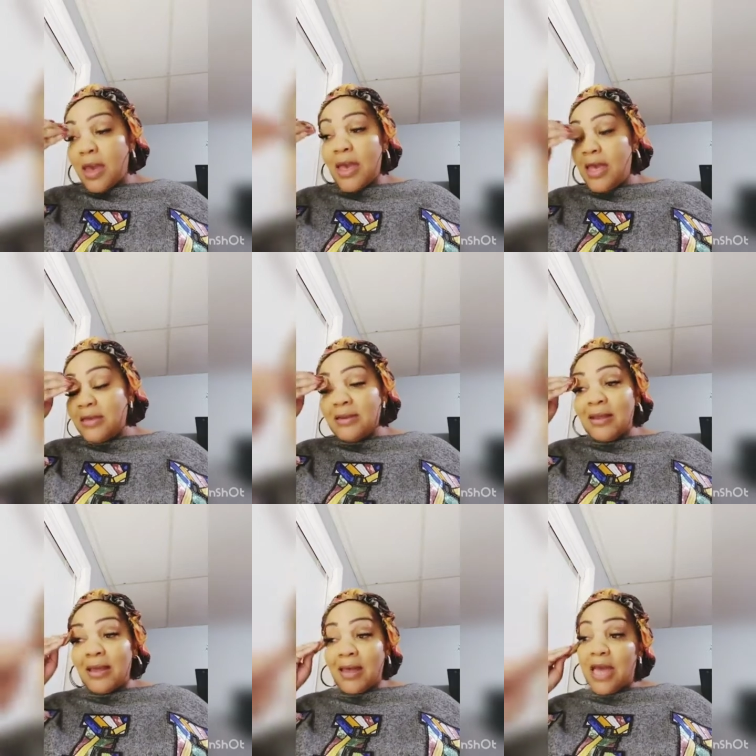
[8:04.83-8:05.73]
And
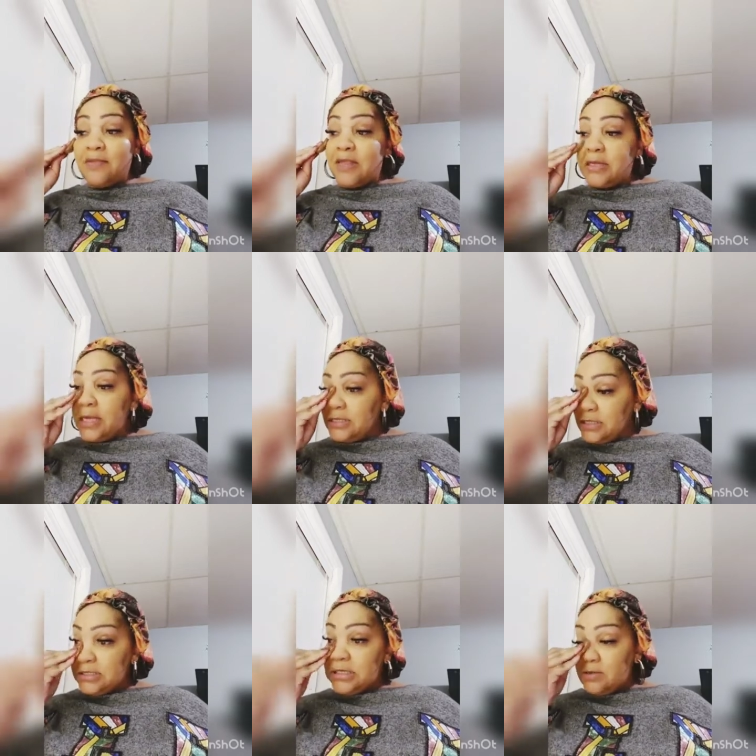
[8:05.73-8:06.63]
out of that
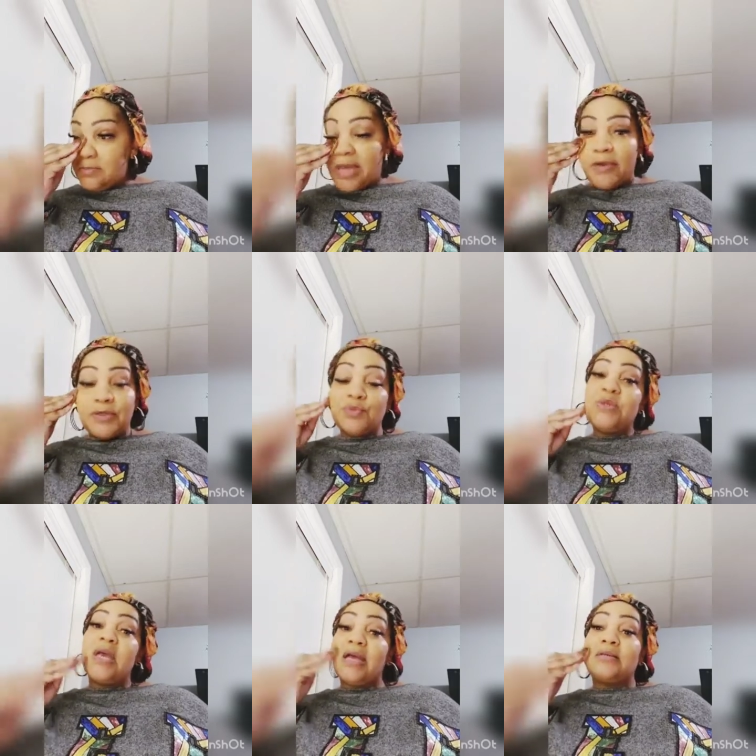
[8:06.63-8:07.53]
19 year marriage,
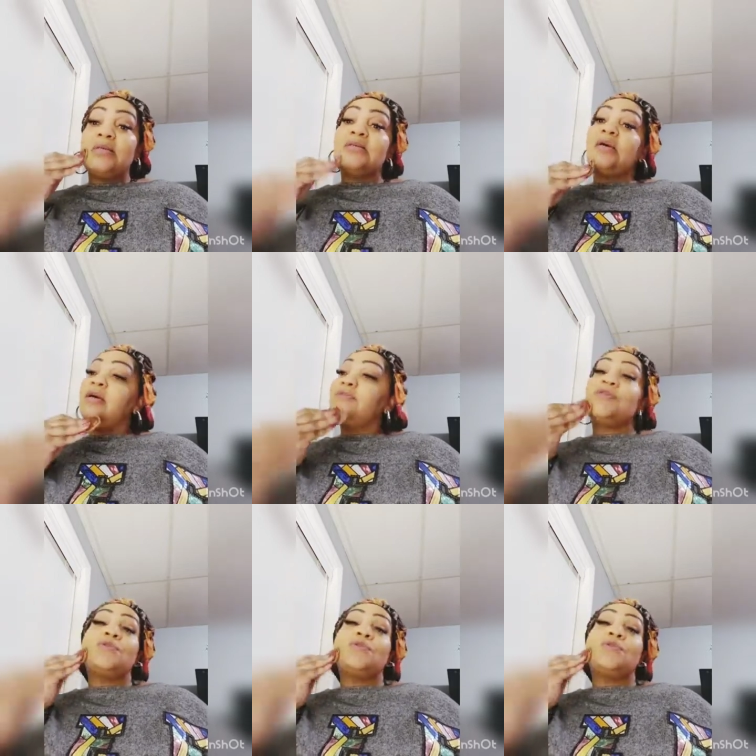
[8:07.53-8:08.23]
we had good times or